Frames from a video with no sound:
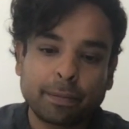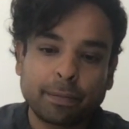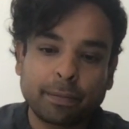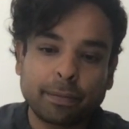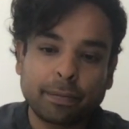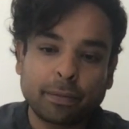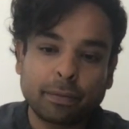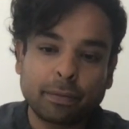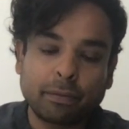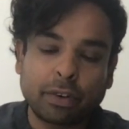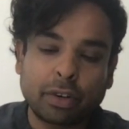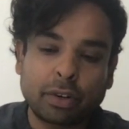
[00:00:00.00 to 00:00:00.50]

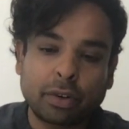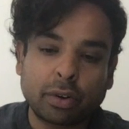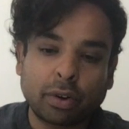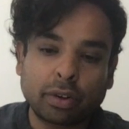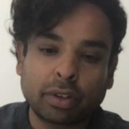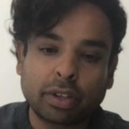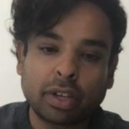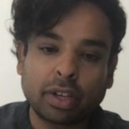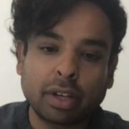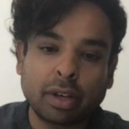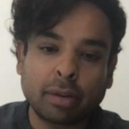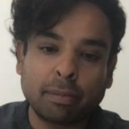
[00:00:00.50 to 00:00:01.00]
we're
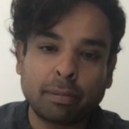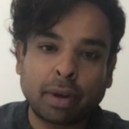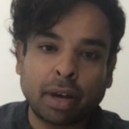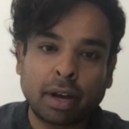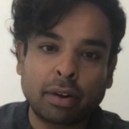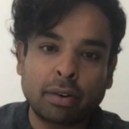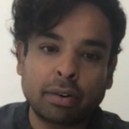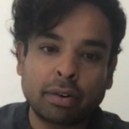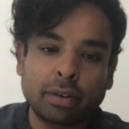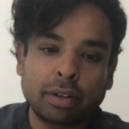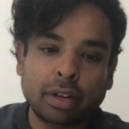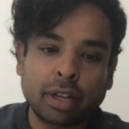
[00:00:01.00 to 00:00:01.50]
talking
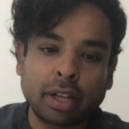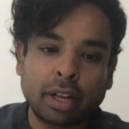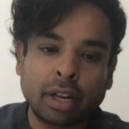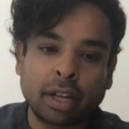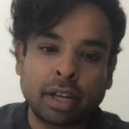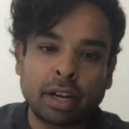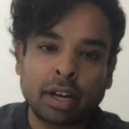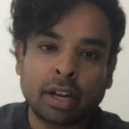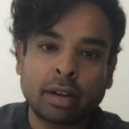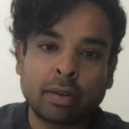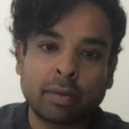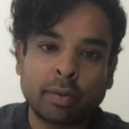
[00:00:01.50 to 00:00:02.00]
about an
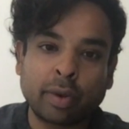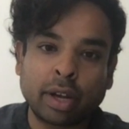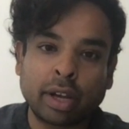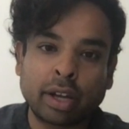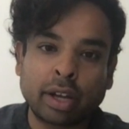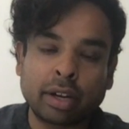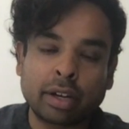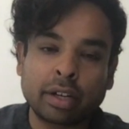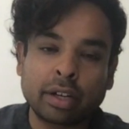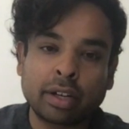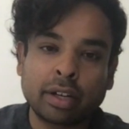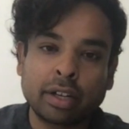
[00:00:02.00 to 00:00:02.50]
era
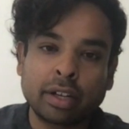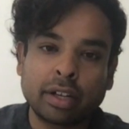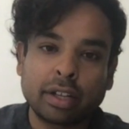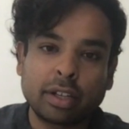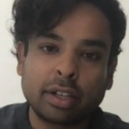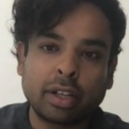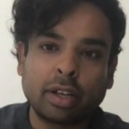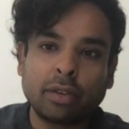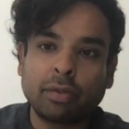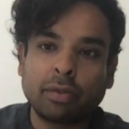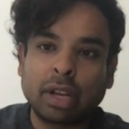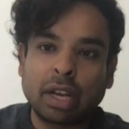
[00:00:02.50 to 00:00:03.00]
where,
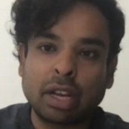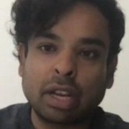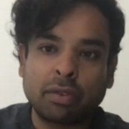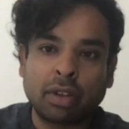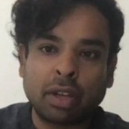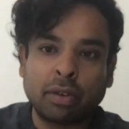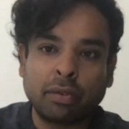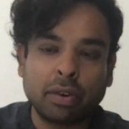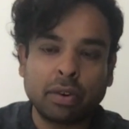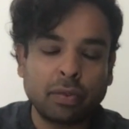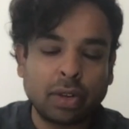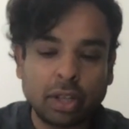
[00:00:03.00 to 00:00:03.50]
you know, when
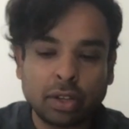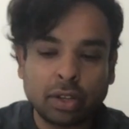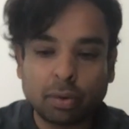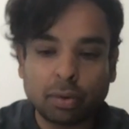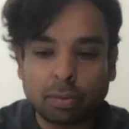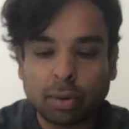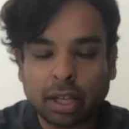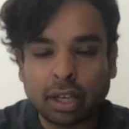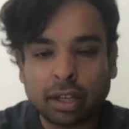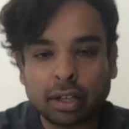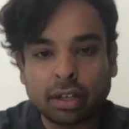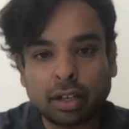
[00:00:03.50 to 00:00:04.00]
even when you're
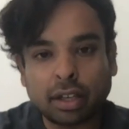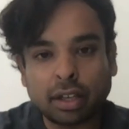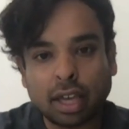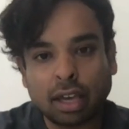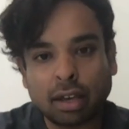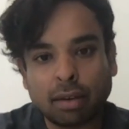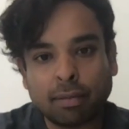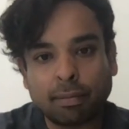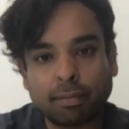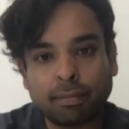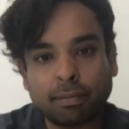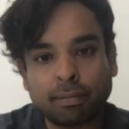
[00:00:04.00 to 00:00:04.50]
playing a
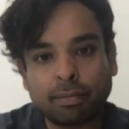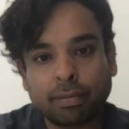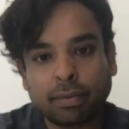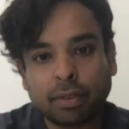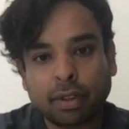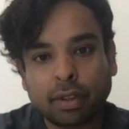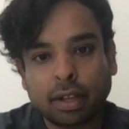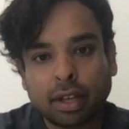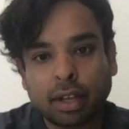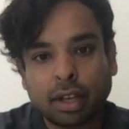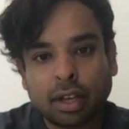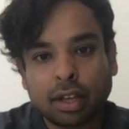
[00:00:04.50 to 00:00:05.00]
game,
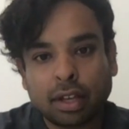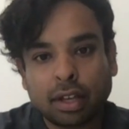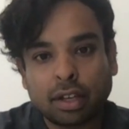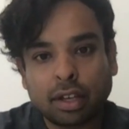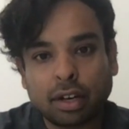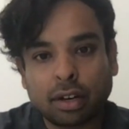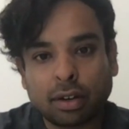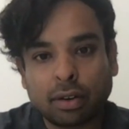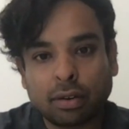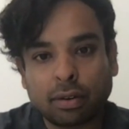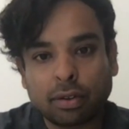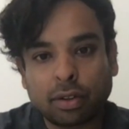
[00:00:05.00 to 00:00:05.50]
you
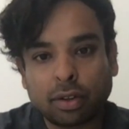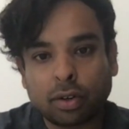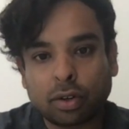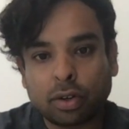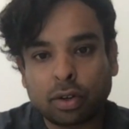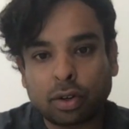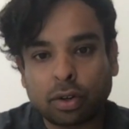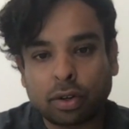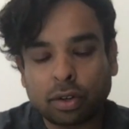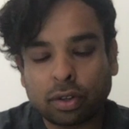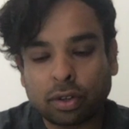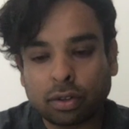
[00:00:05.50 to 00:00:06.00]
know, you're
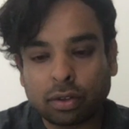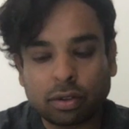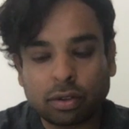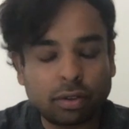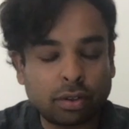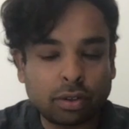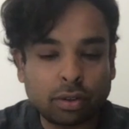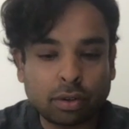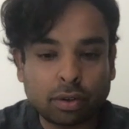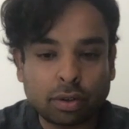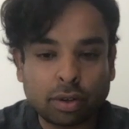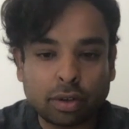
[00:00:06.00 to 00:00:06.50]

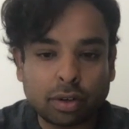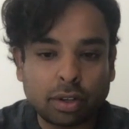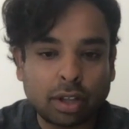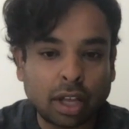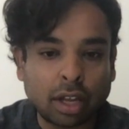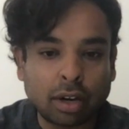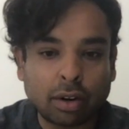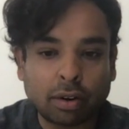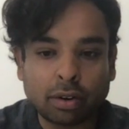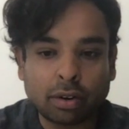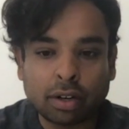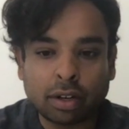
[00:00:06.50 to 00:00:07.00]
you're
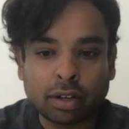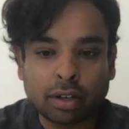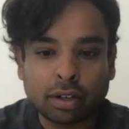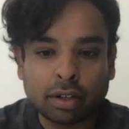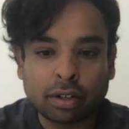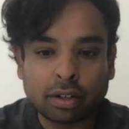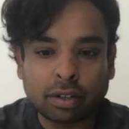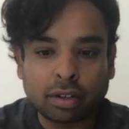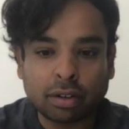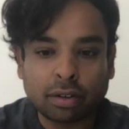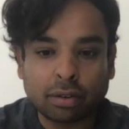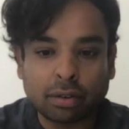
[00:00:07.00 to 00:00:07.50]
there on,
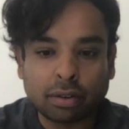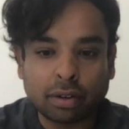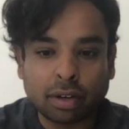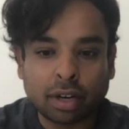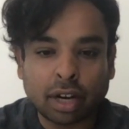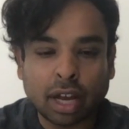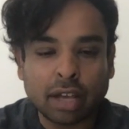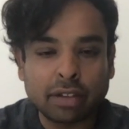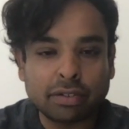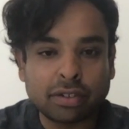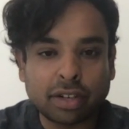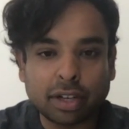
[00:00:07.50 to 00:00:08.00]
you know,
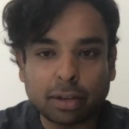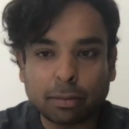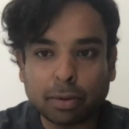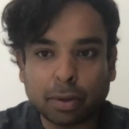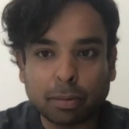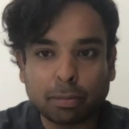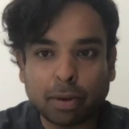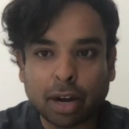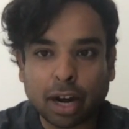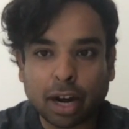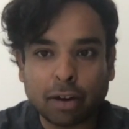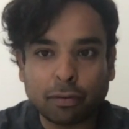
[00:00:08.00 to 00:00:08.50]
live
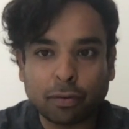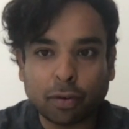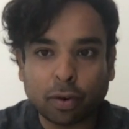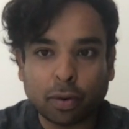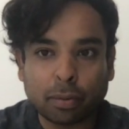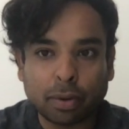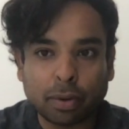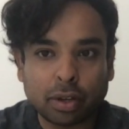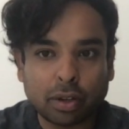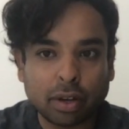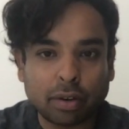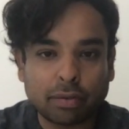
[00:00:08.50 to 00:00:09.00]
streaming platform
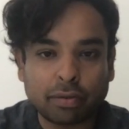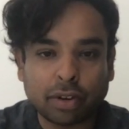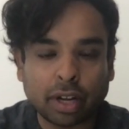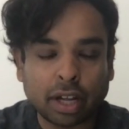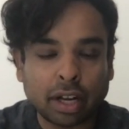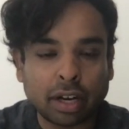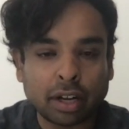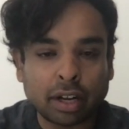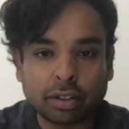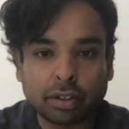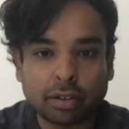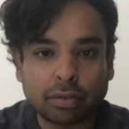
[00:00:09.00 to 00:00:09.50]
and you have
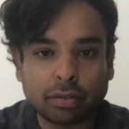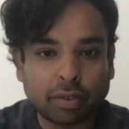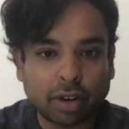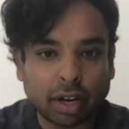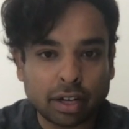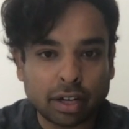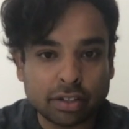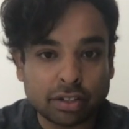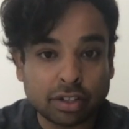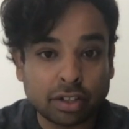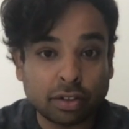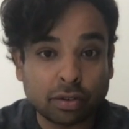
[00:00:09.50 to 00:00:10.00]
ten other
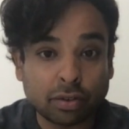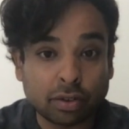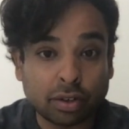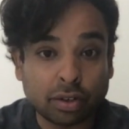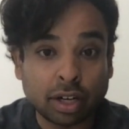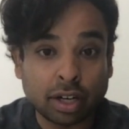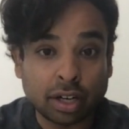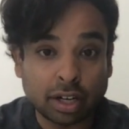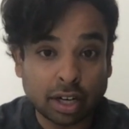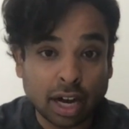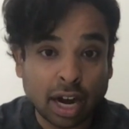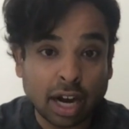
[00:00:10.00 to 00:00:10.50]
friends and you're
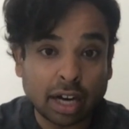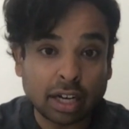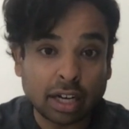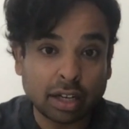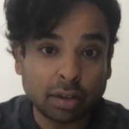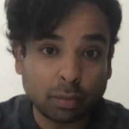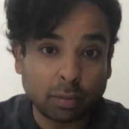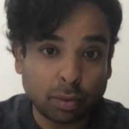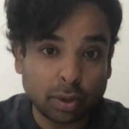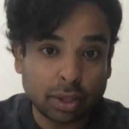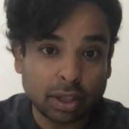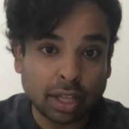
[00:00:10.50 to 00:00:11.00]

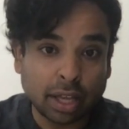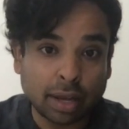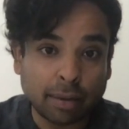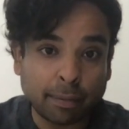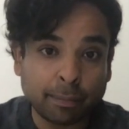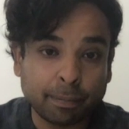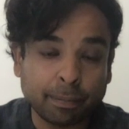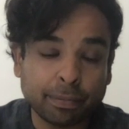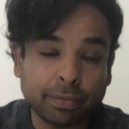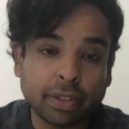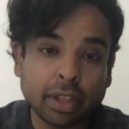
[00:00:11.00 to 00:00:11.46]
interacting with them.